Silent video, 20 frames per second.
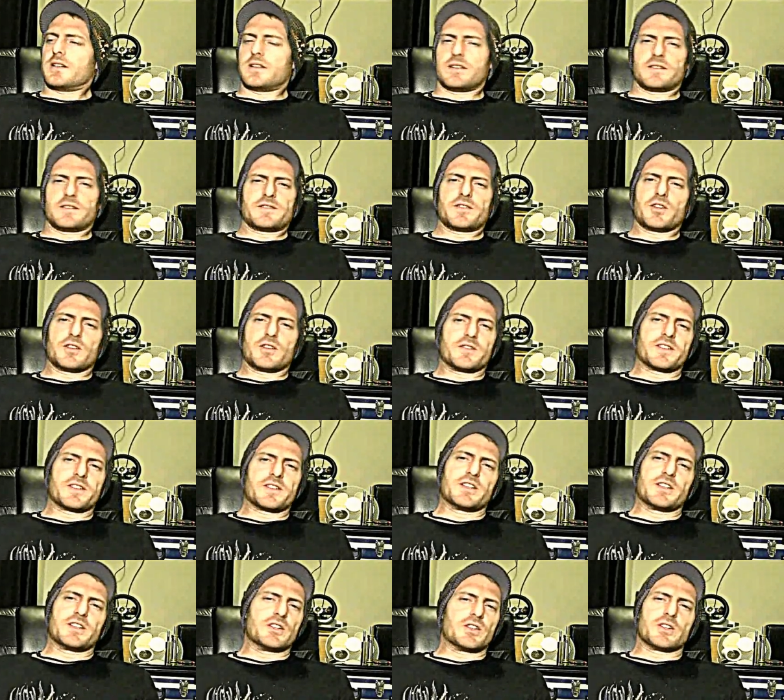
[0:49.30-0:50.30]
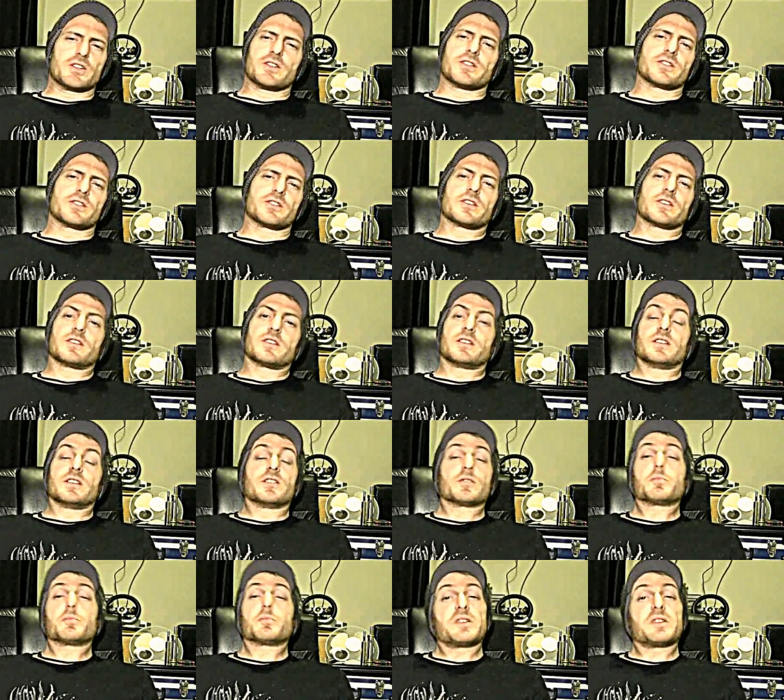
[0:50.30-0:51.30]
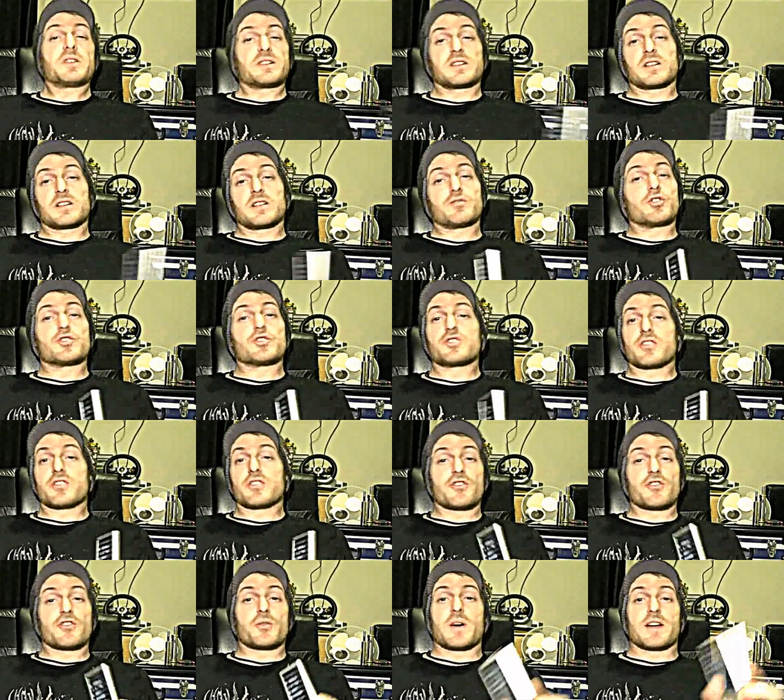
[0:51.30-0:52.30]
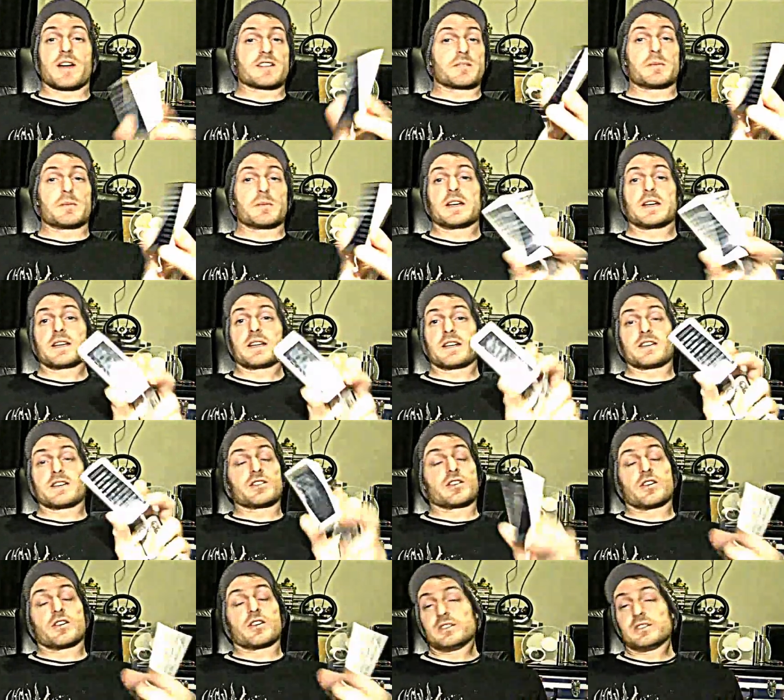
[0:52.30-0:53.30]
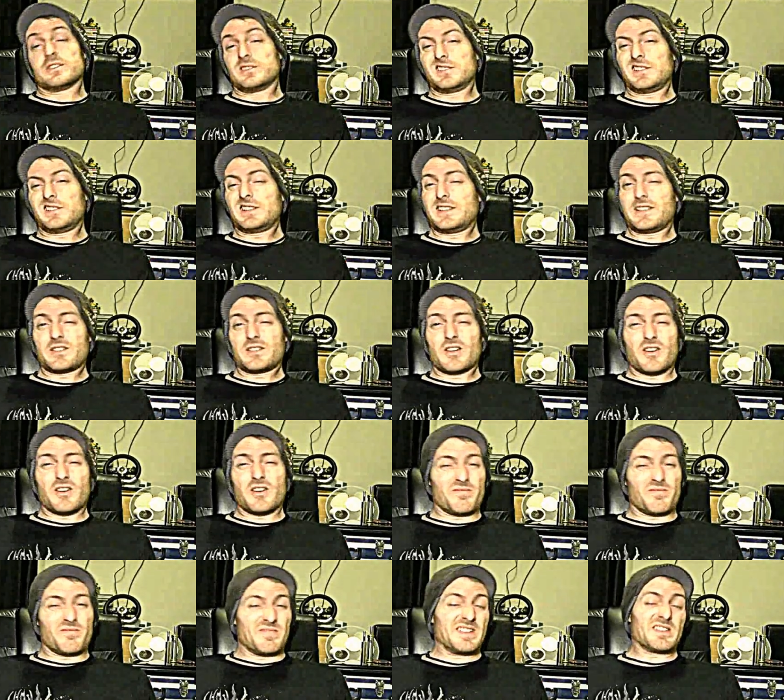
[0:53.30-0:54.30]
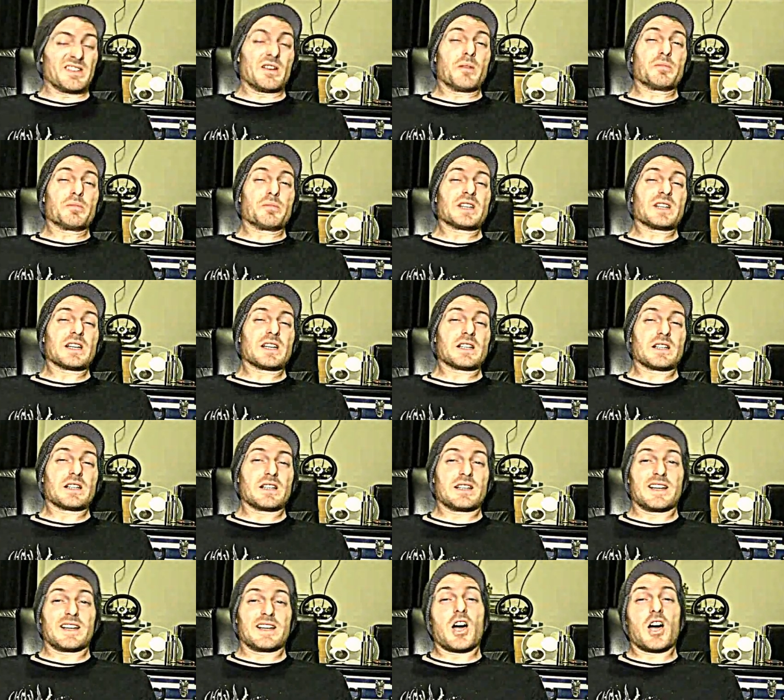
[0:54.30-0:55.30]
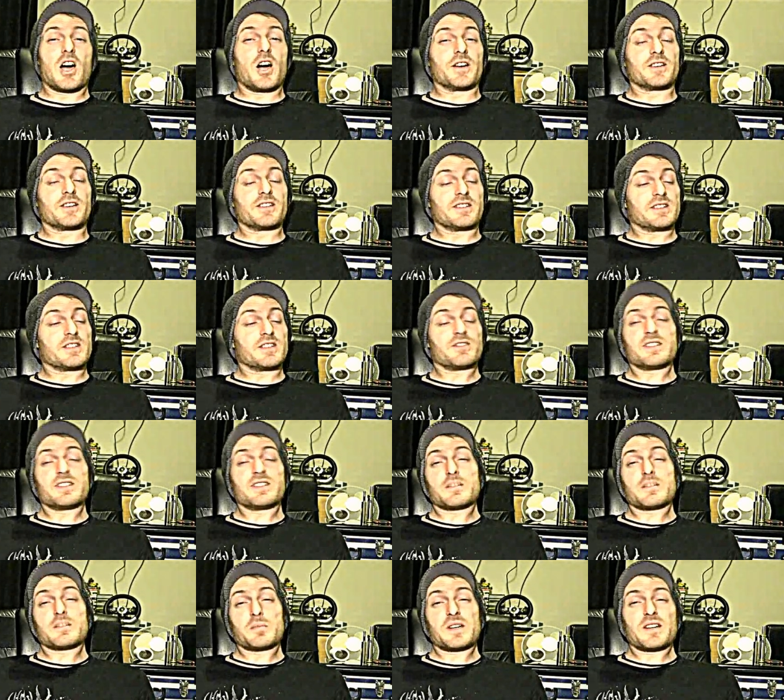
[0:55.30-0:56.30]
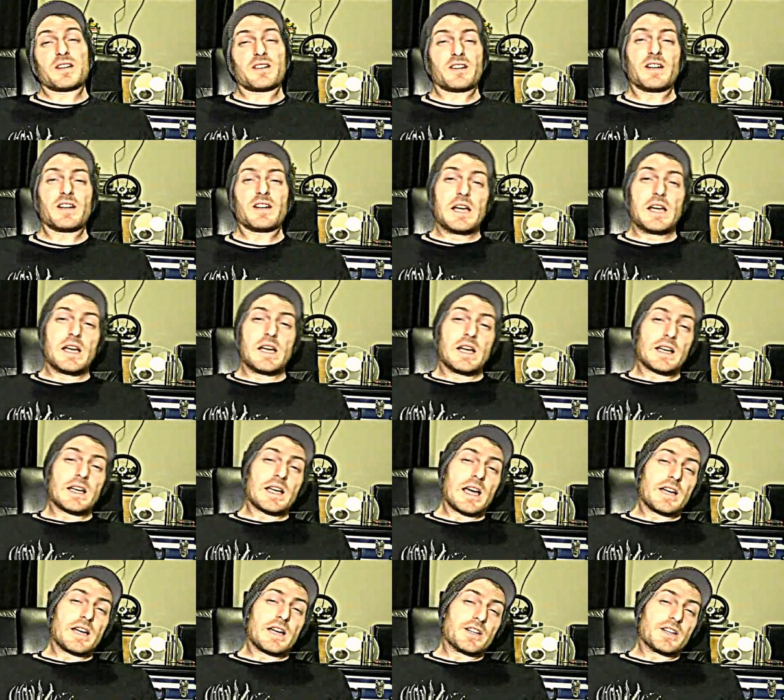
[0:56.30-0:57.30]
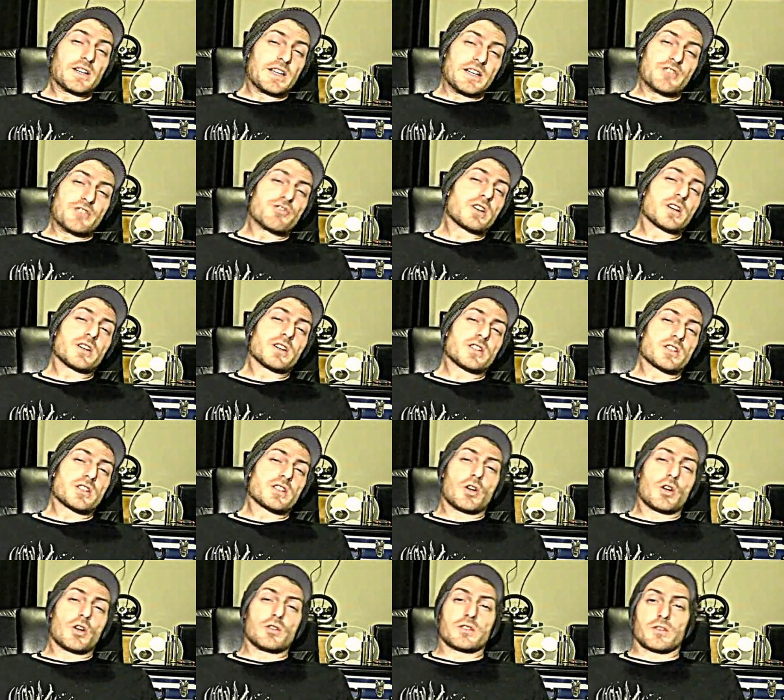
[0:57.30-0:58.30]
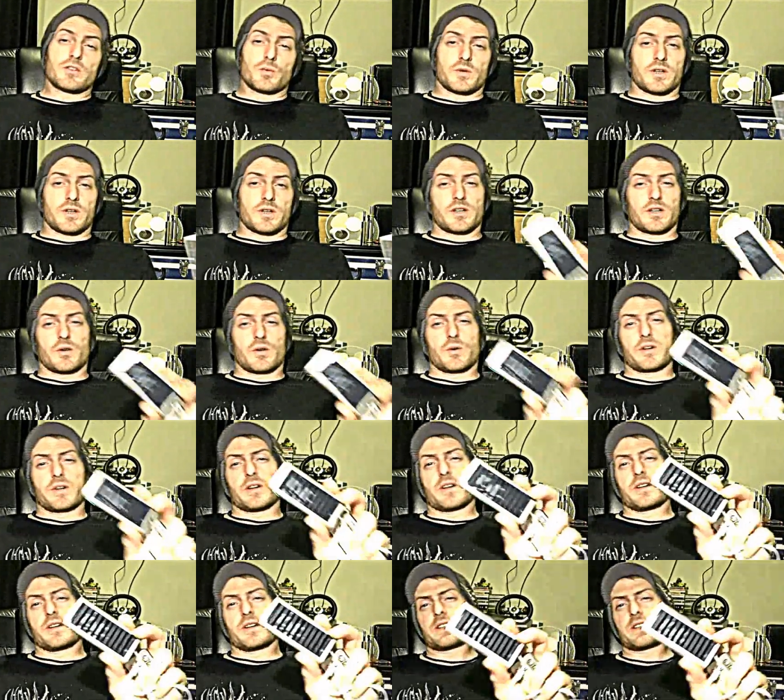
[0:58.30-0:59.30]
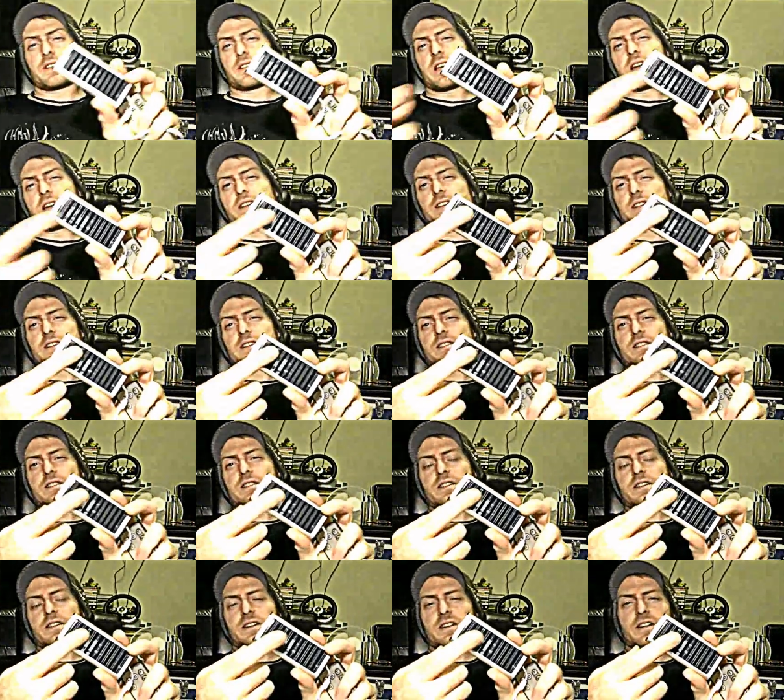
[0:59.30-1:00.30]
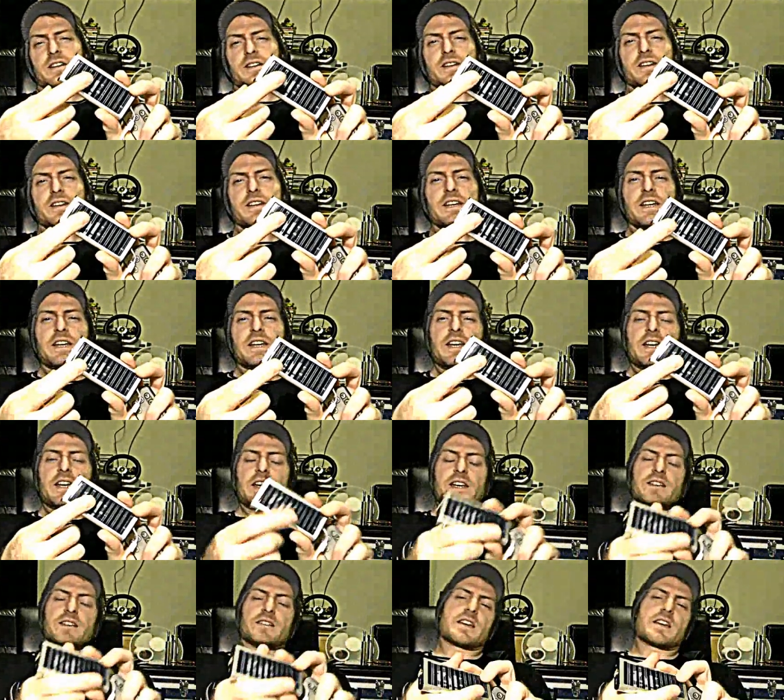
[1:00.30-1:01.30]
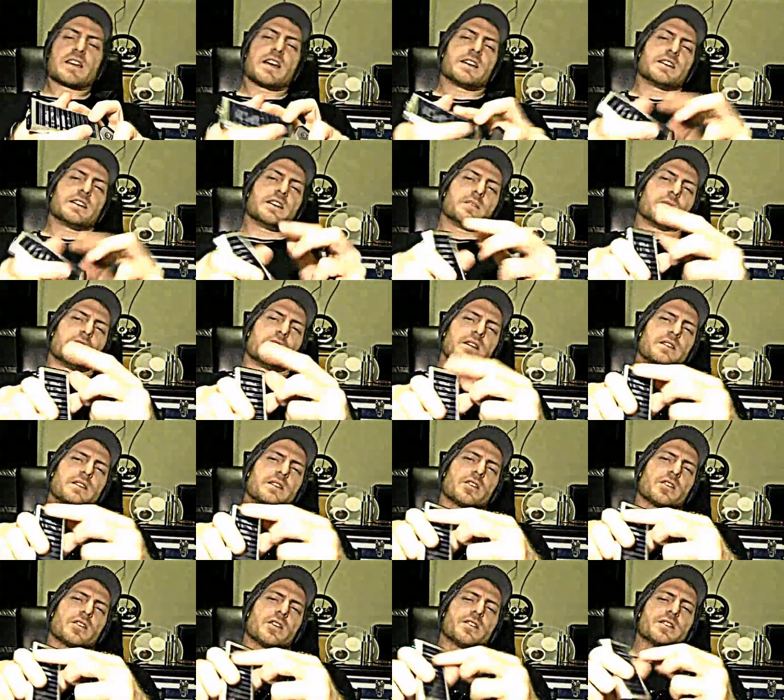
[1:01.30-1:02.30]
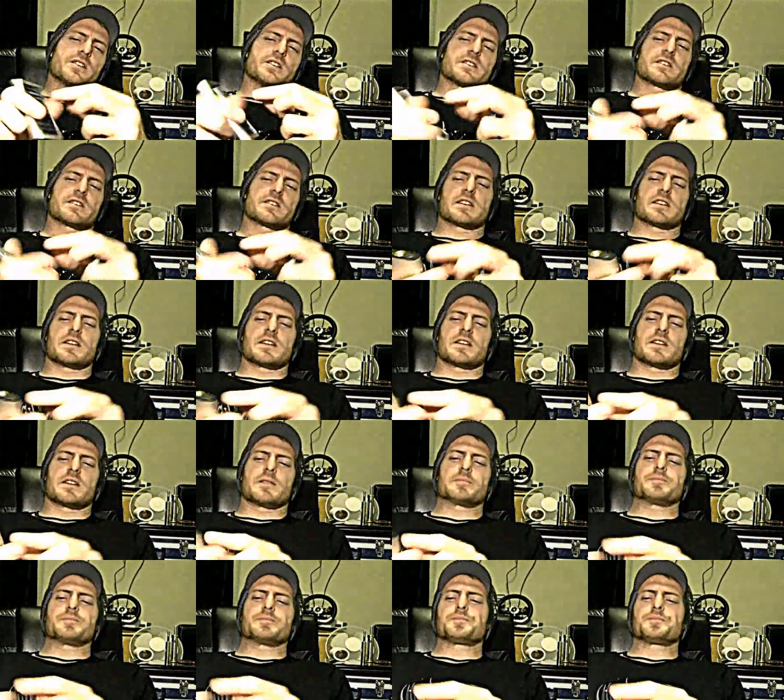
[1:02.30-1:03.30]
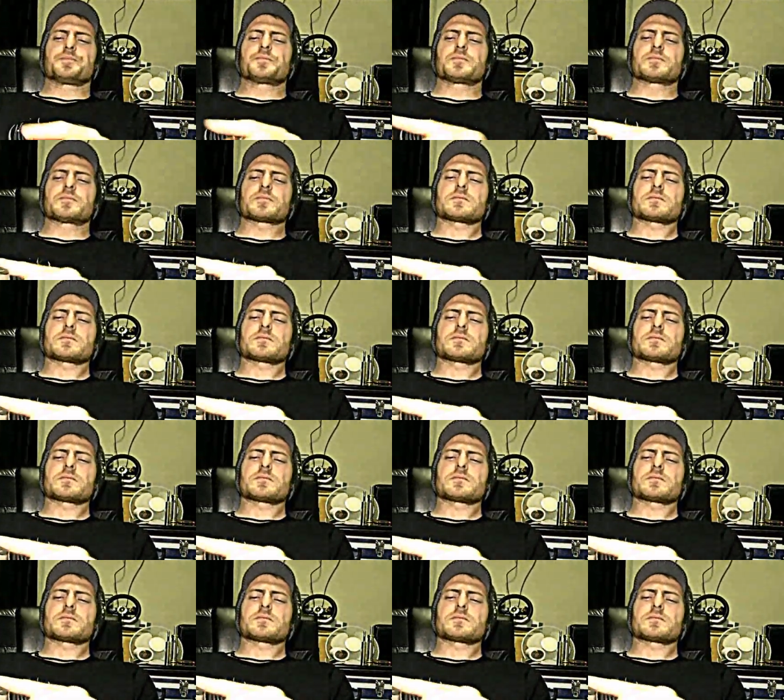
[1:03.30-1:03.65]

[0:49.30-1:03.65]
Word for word: uh, four videos, and he just basically runs you through how to make it. So it's not it's not particularly hard. There, there is a bit of kind of intricate solder work going on inside this uh, inside here, where you've got this uh,